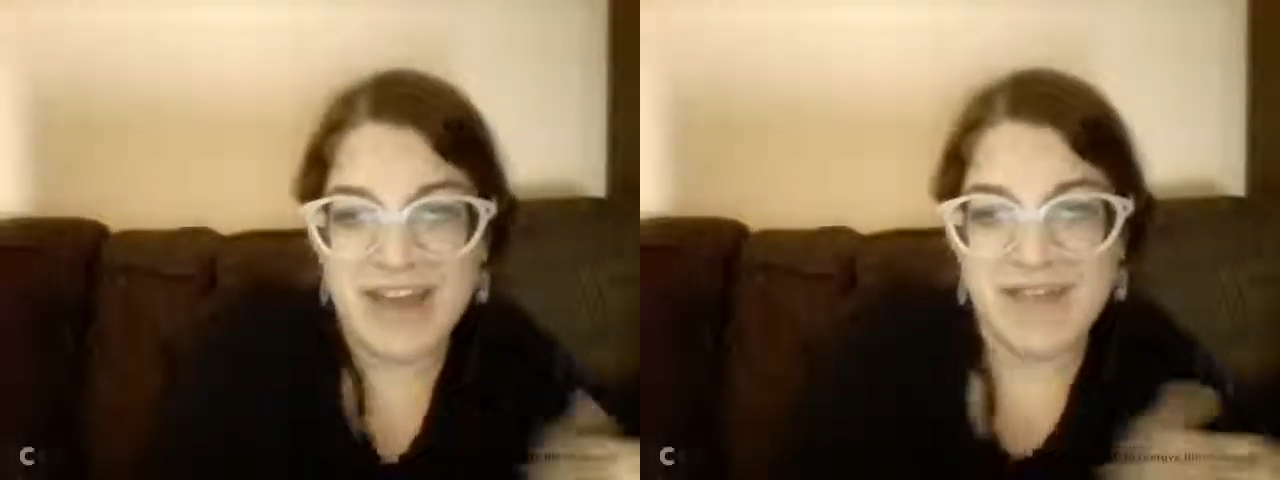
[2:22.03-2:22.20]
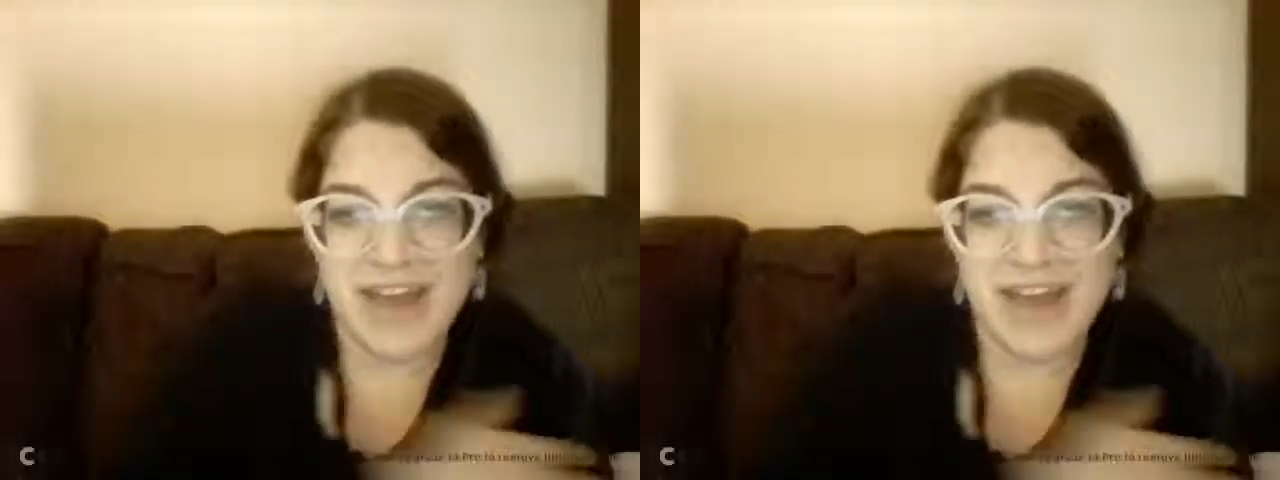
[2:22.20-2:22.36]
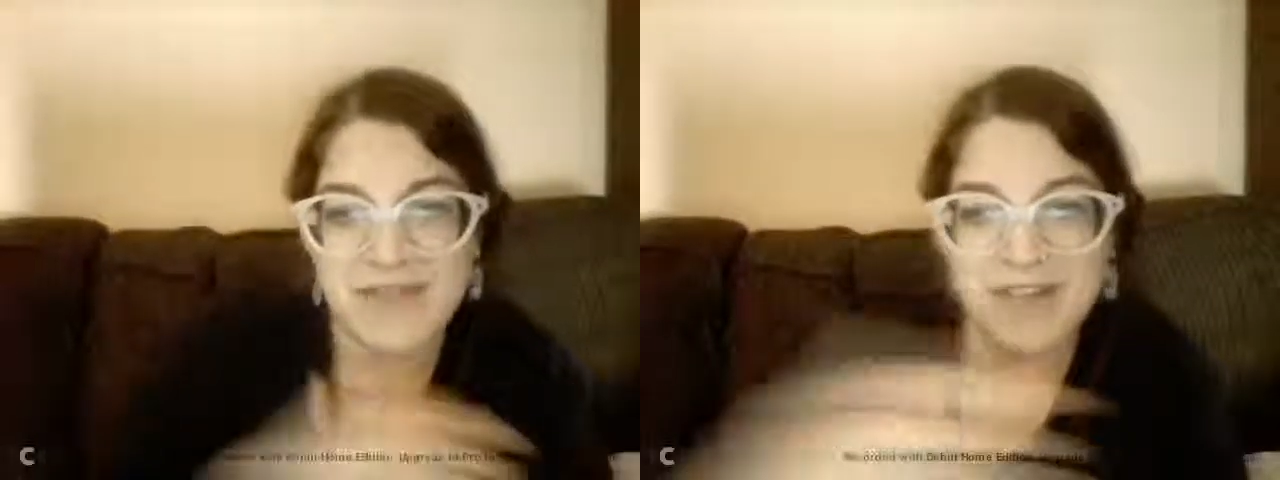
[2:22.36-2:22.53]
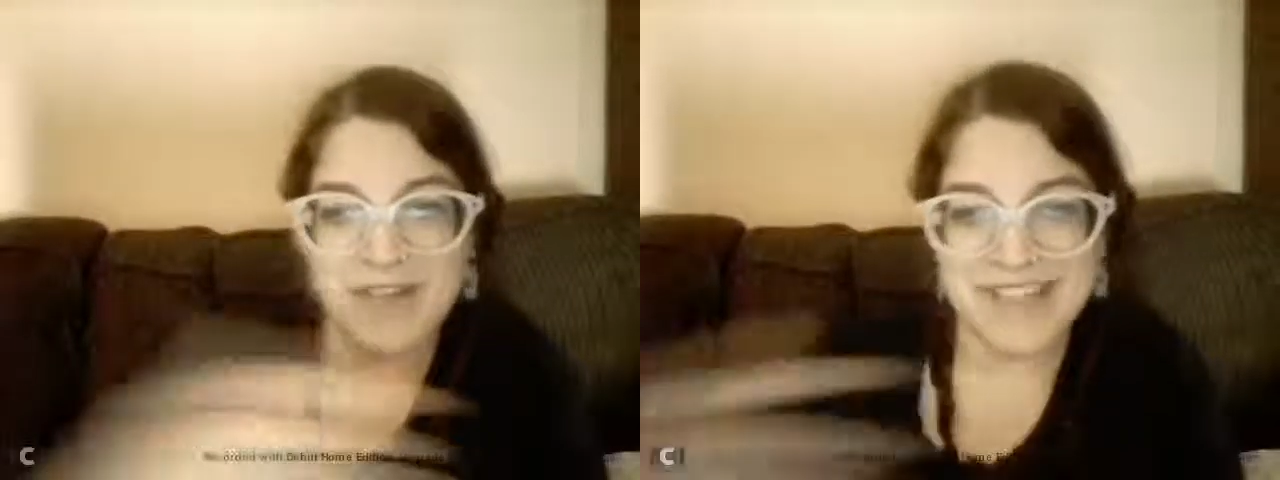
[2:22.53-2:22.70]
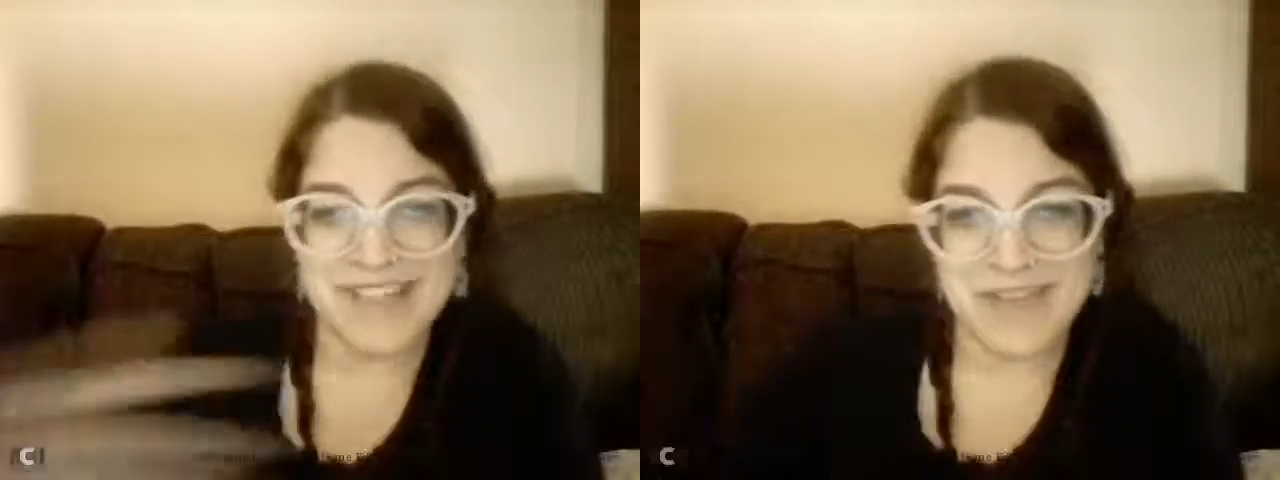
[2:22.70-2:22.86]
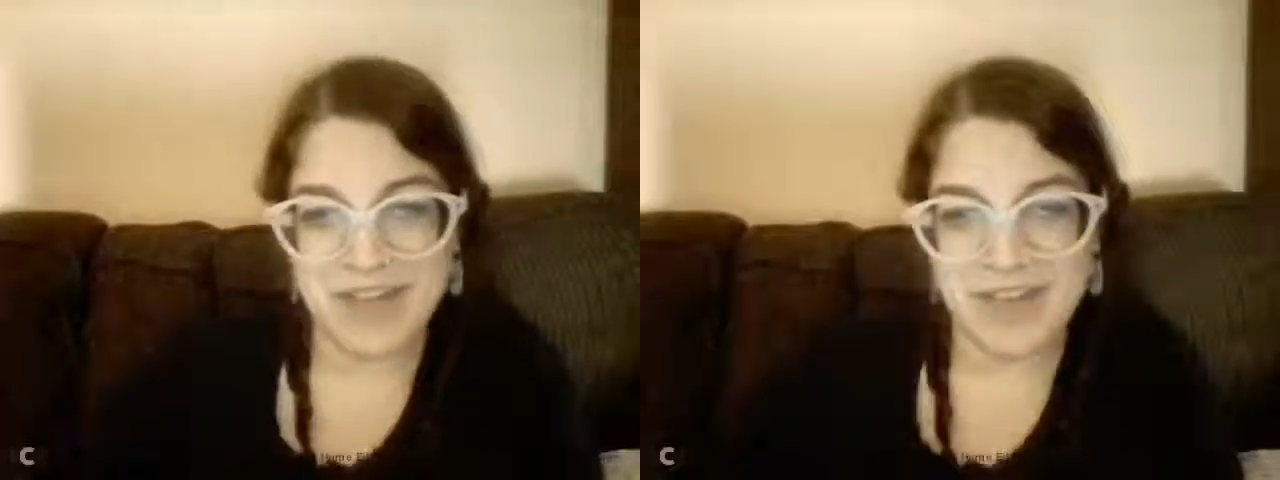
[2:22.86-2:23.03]
have had for like
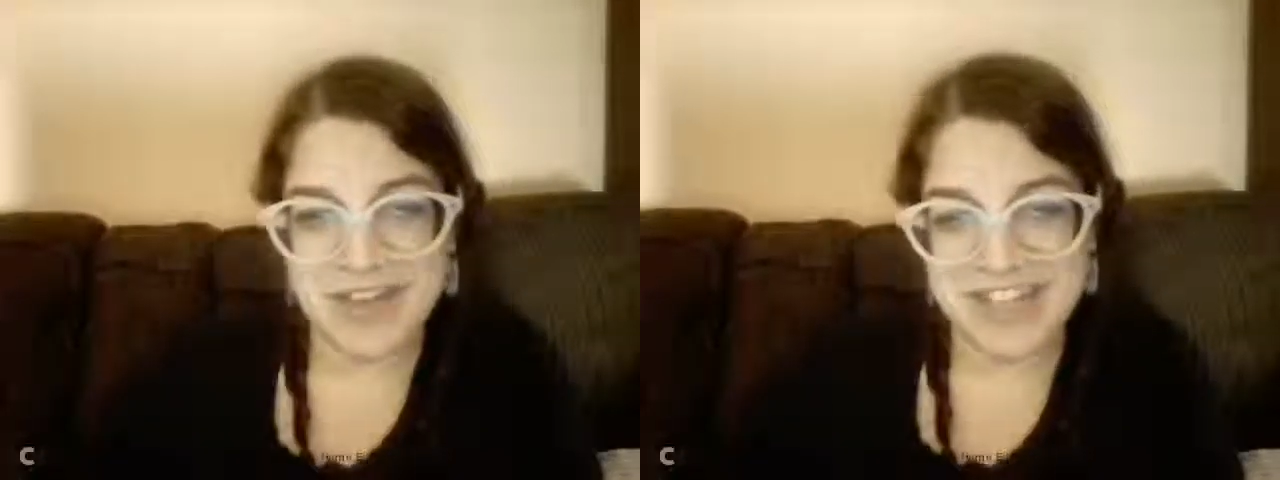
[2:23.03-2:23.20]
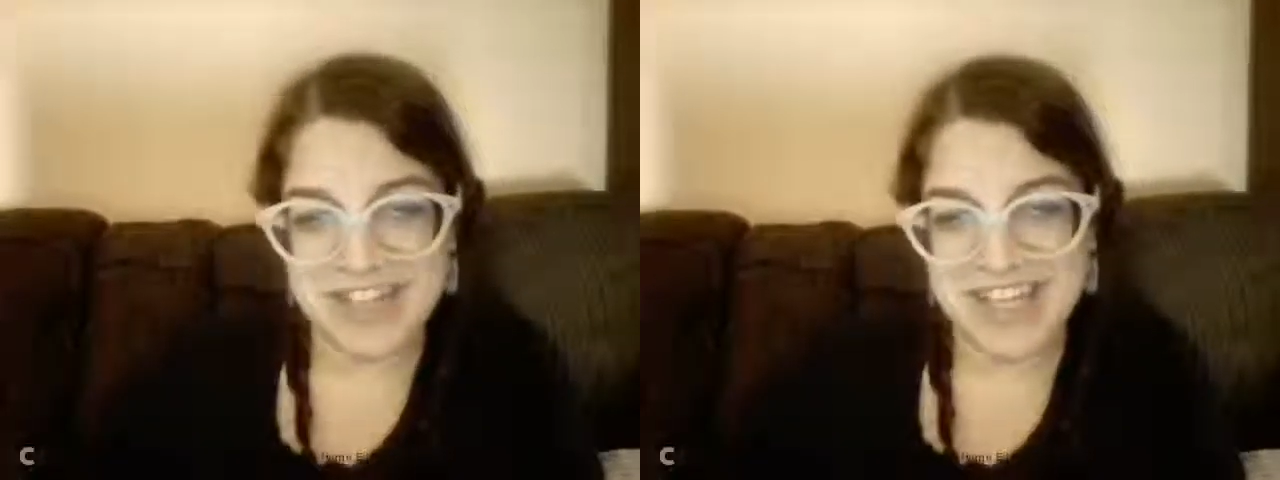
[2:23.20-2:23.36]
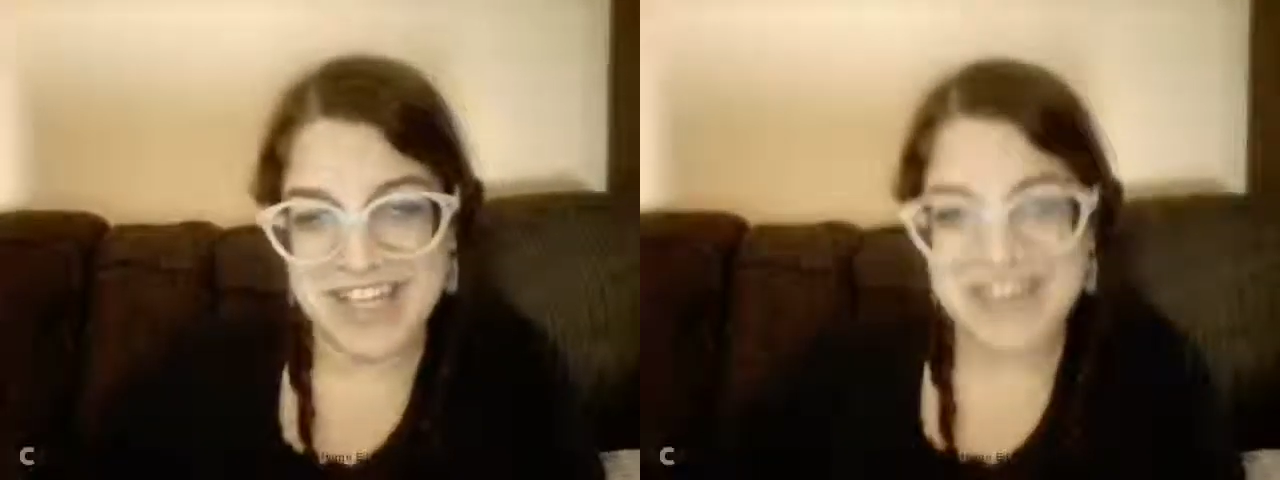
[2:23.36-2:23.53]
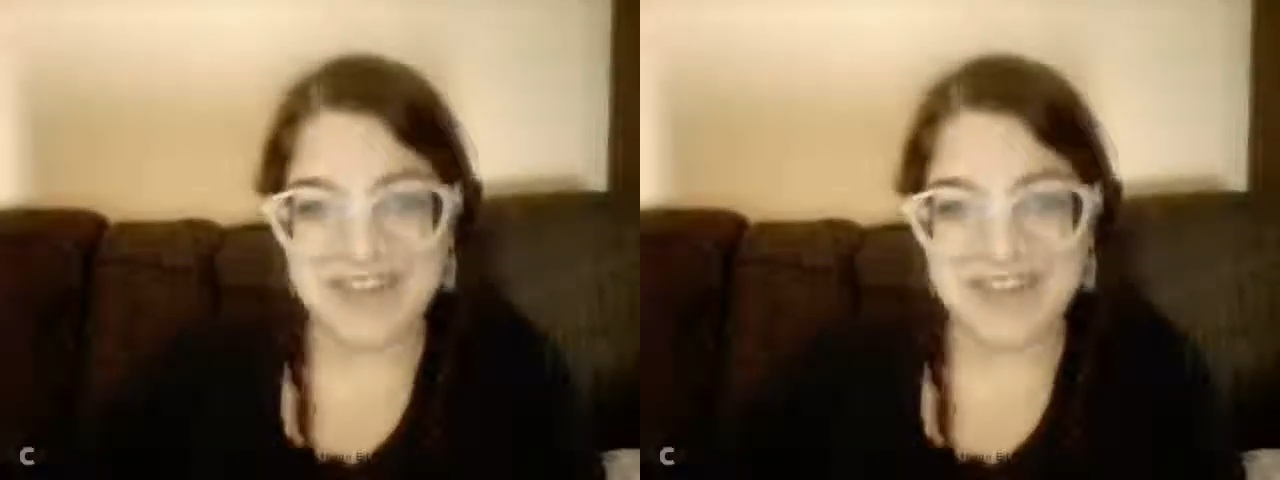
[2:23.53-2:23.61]
seven years.